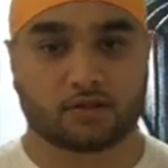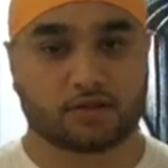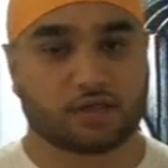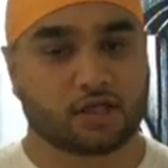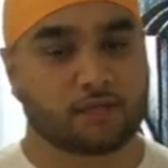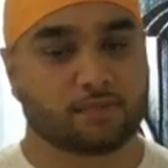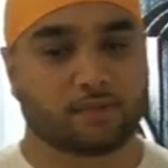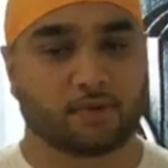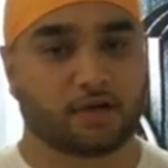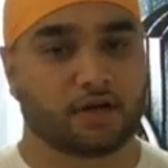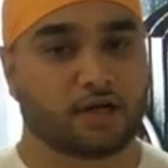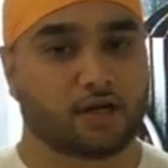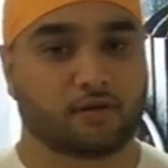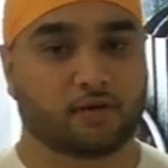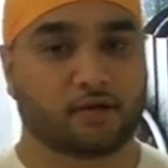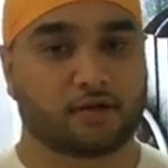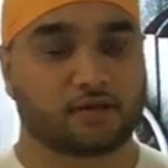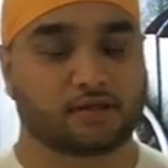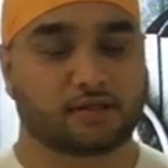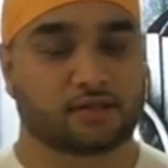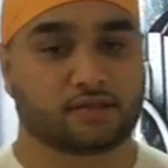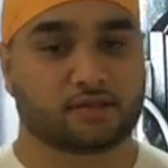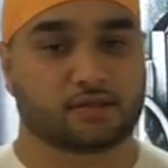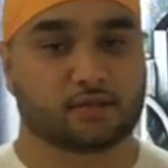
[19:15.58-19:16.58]
Sant
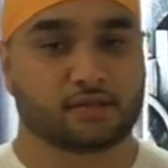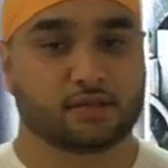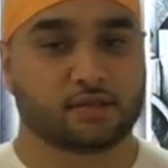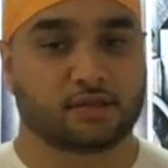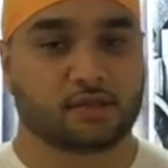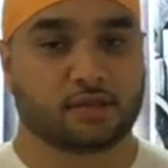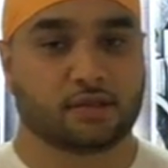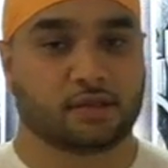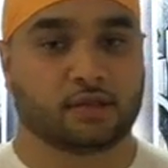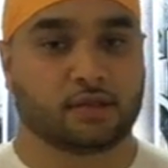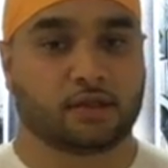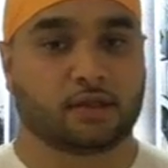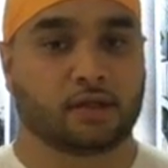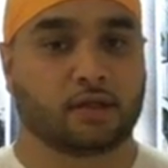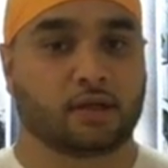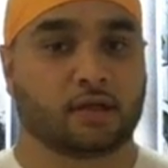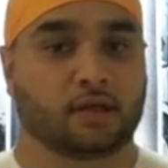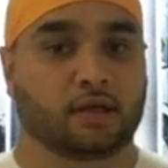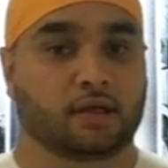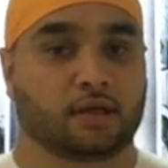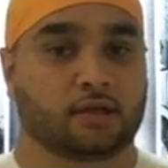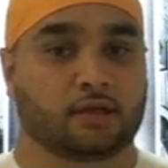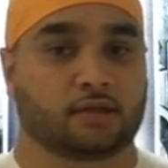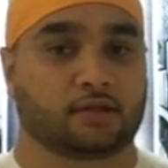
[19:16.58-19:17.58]
Bhindranwale says,
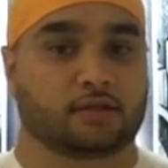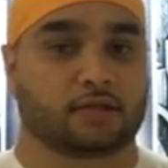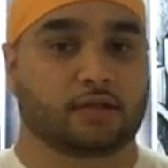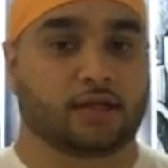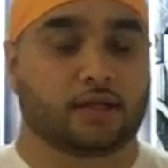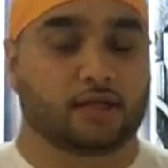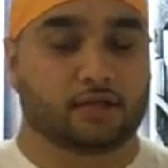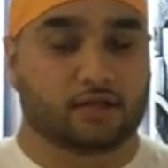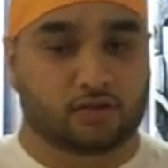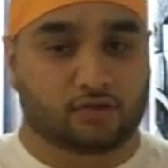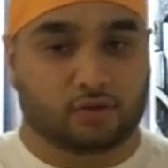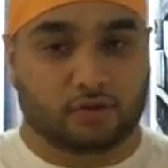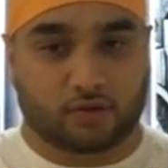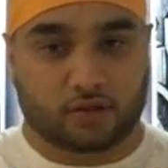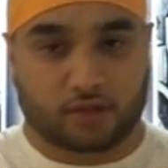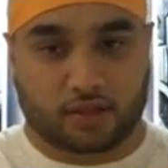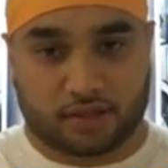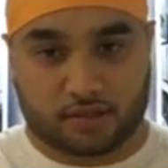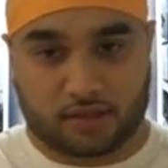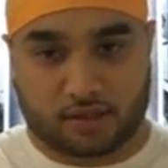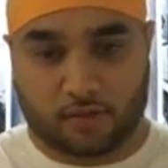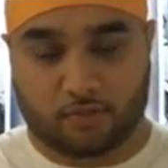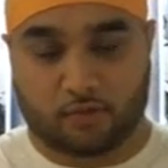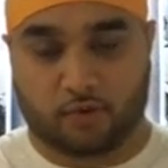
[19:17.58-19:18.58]
take this
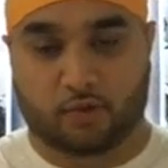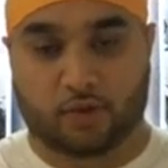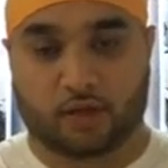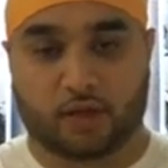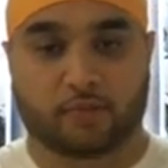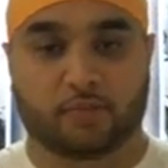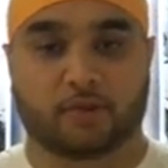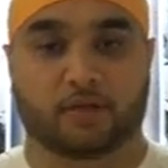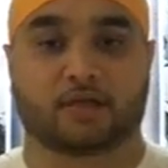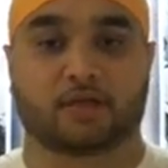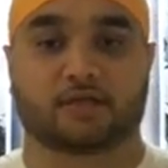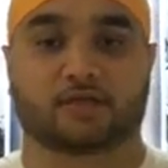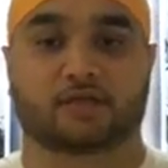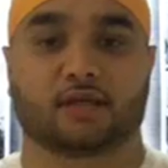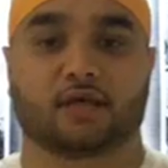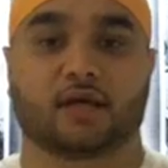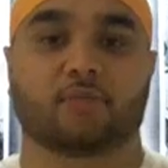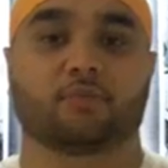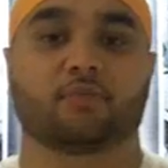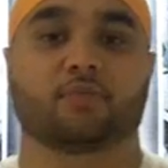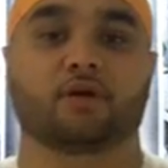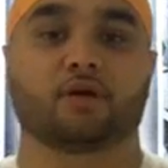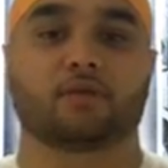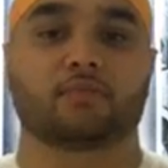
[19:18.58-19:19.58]
Gurkha Sahib away please
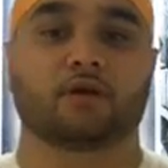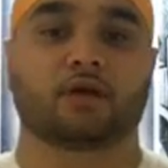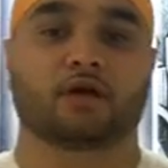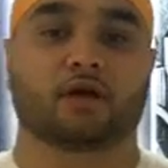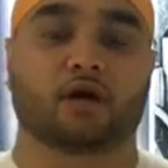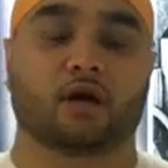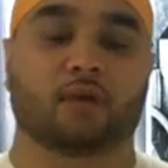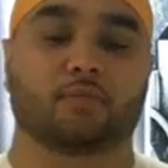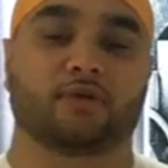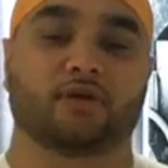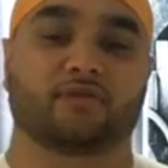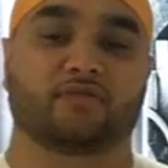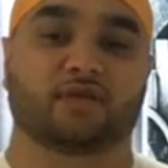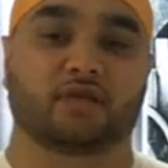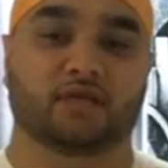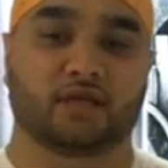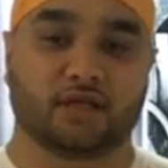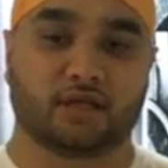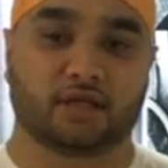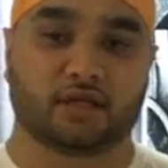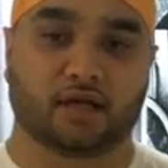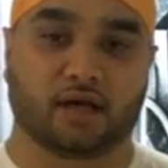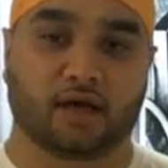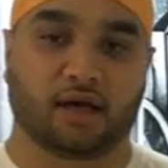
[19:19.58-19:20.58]
and bring me a copy of the
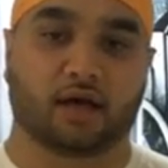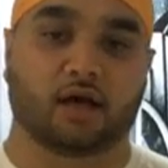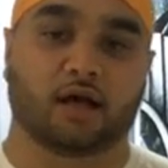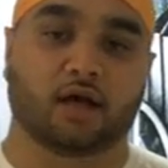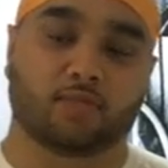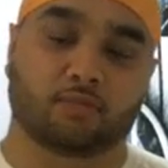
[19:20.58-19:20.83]
Gita.